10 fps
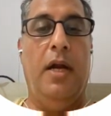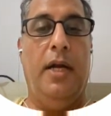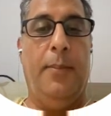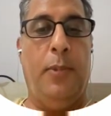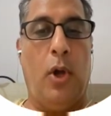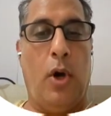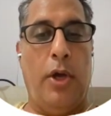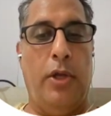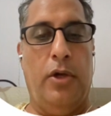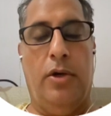deploy
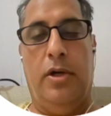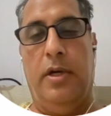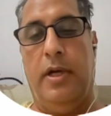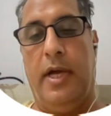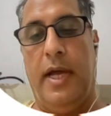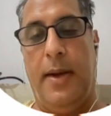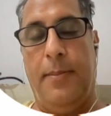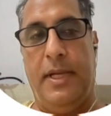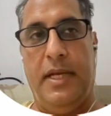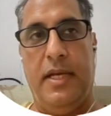your
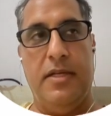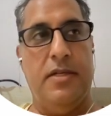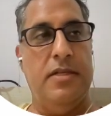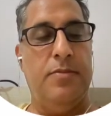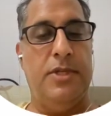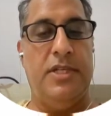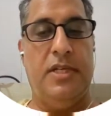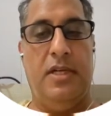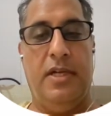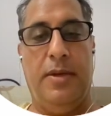applications,
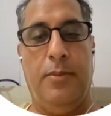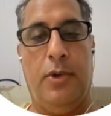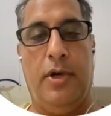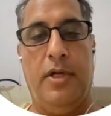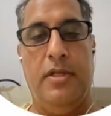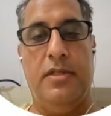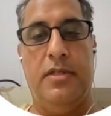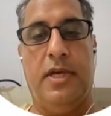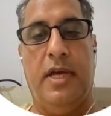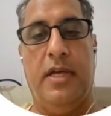machine learning
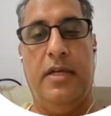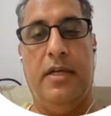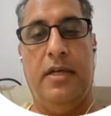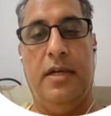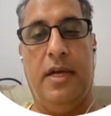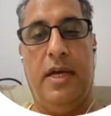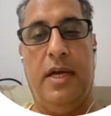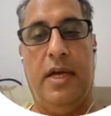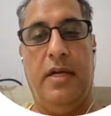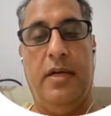models, and
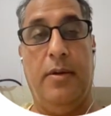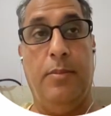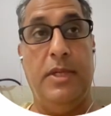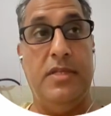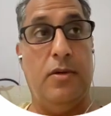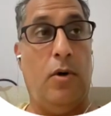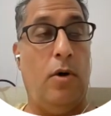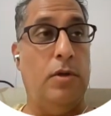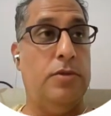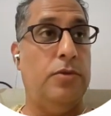means
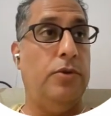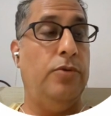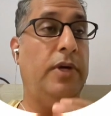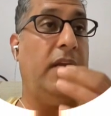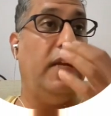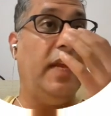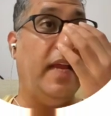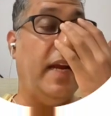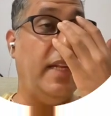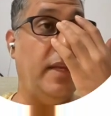also you can
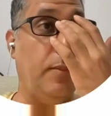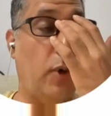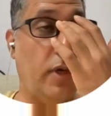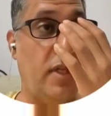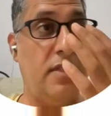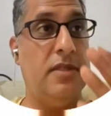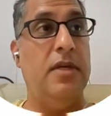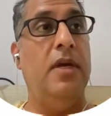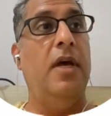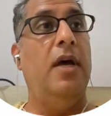get the models.
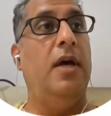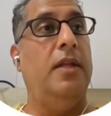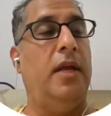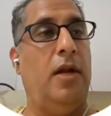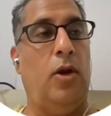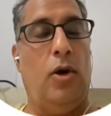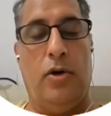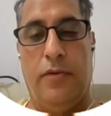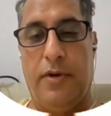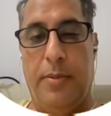There are a lot
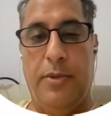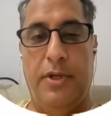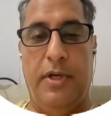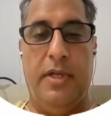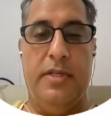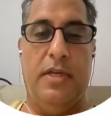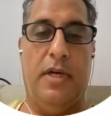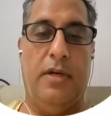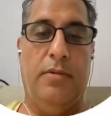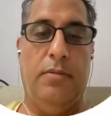of communities
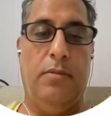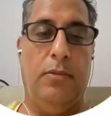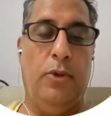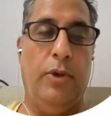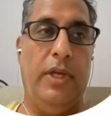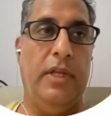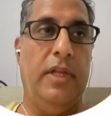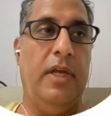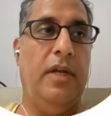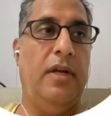are doing
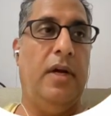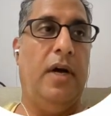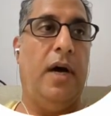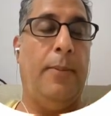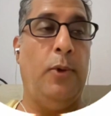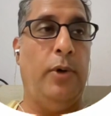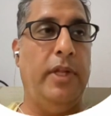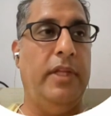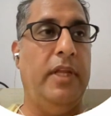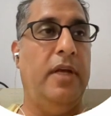their
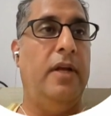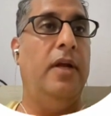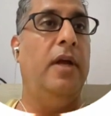uploading their